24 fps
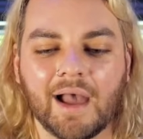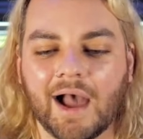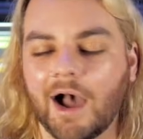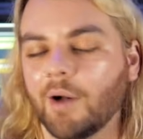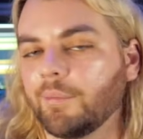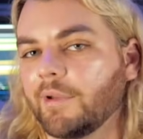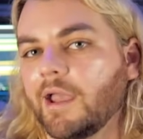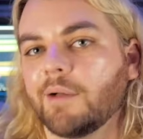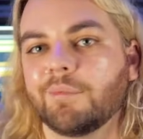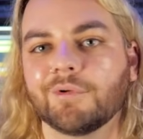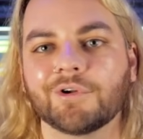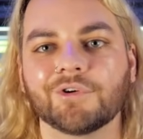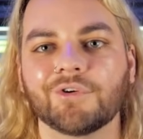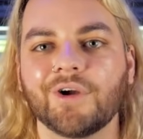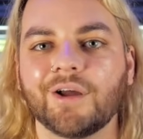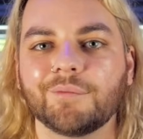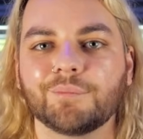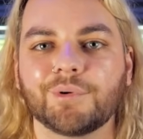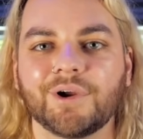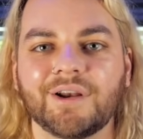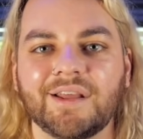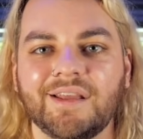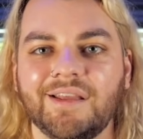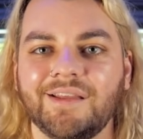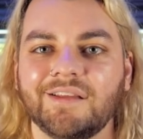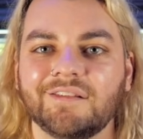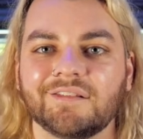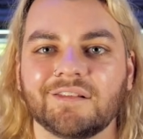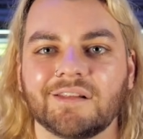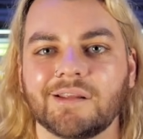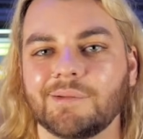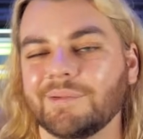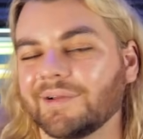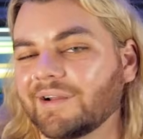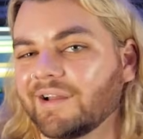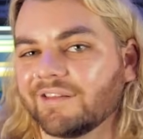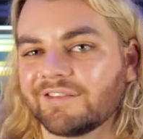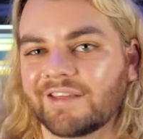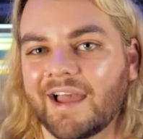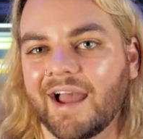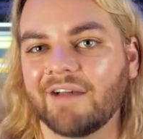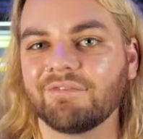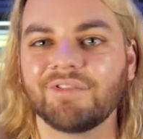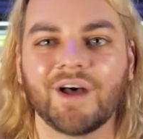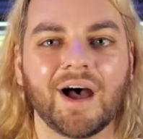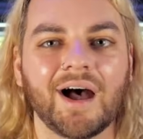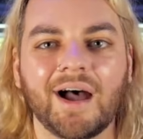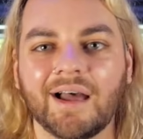I'll be able to run pretty easily because I
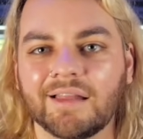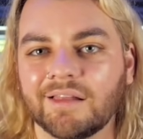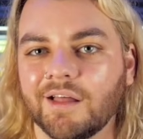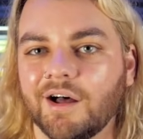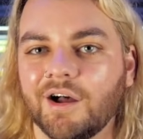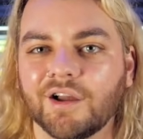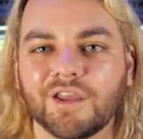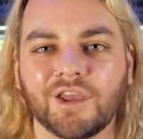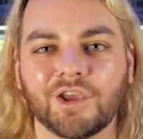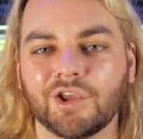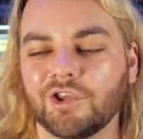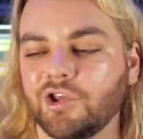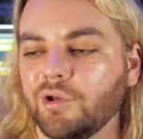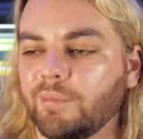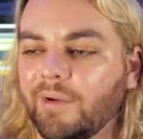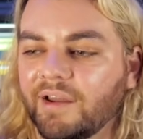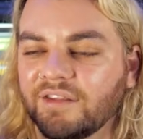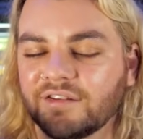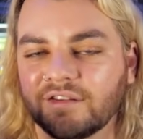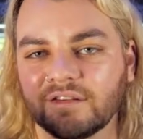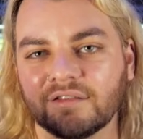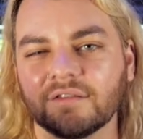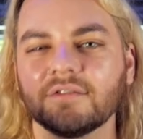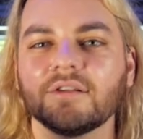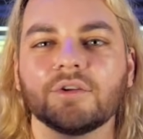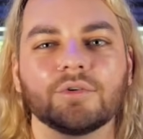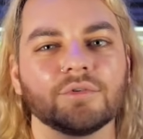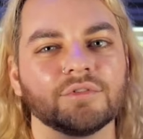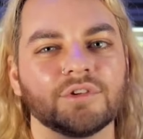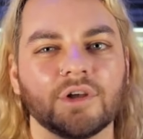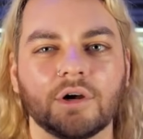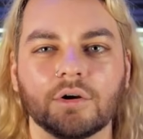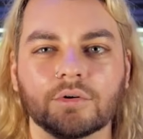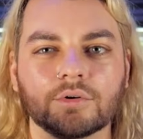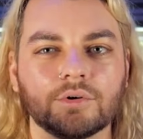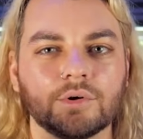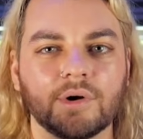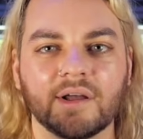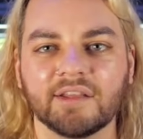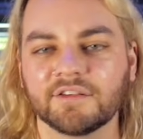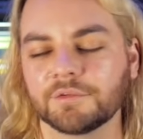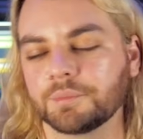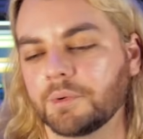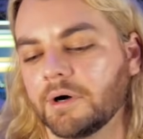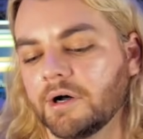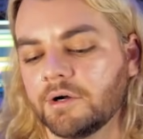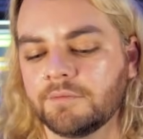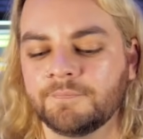have the iLok and Cubase is a little dongle
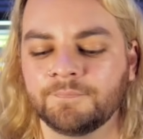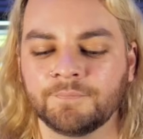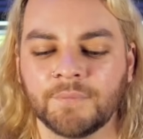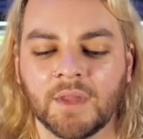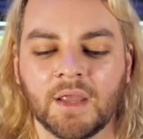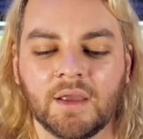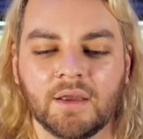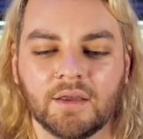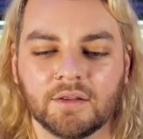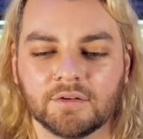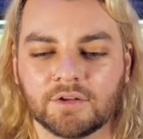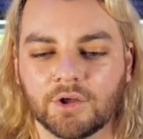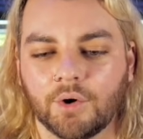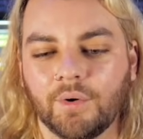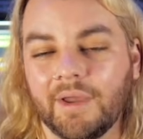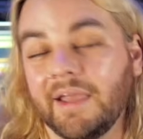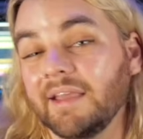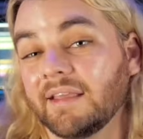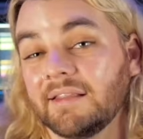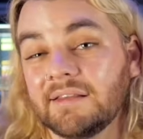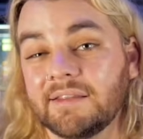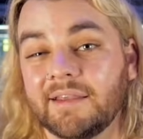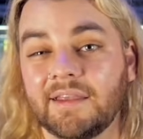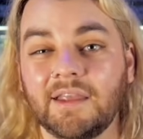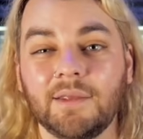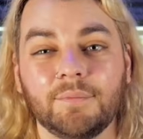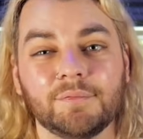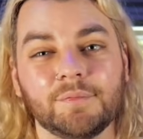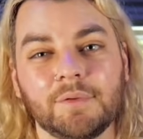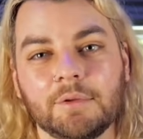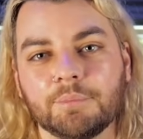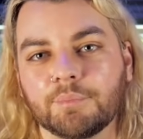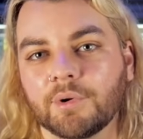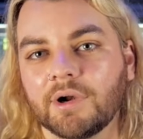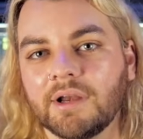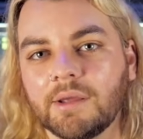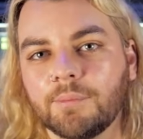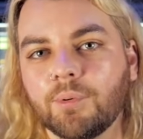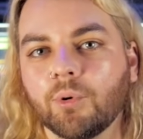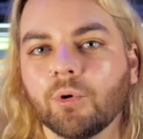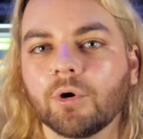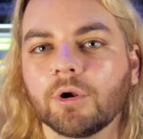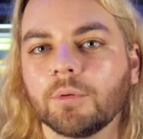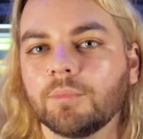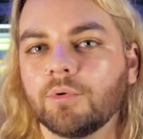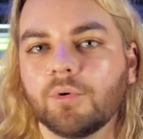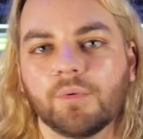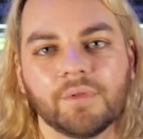as well. So it keeps me pretty
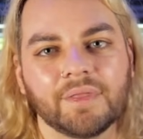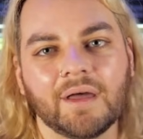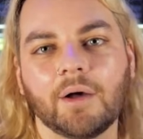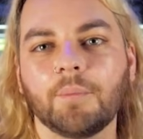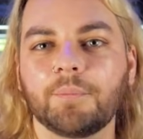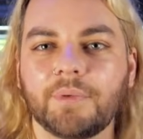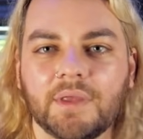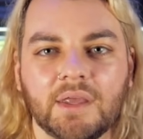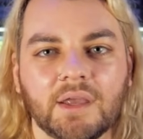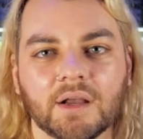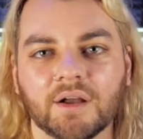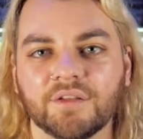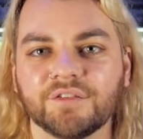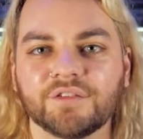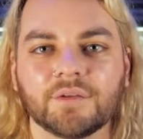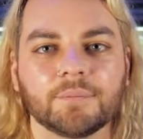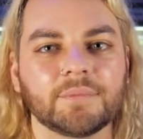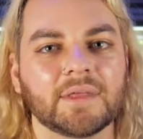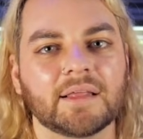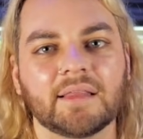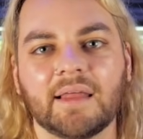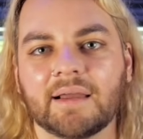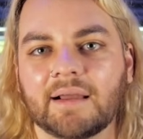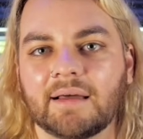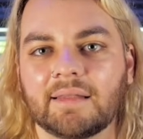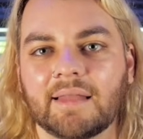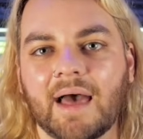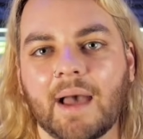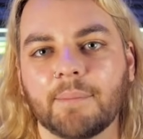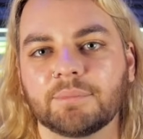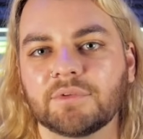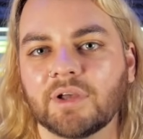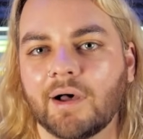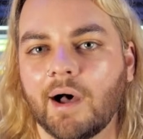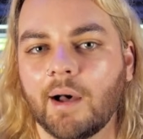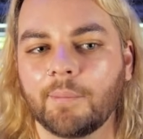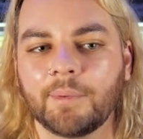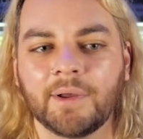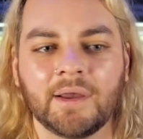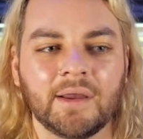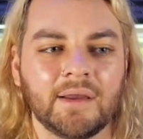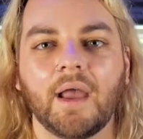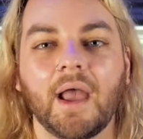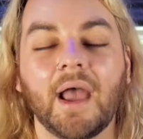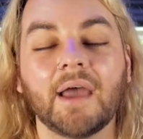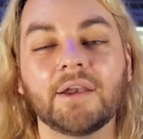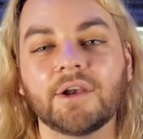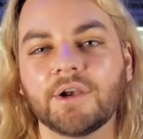portable without being on something like a laptop.
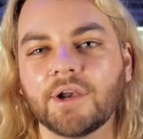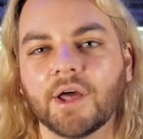And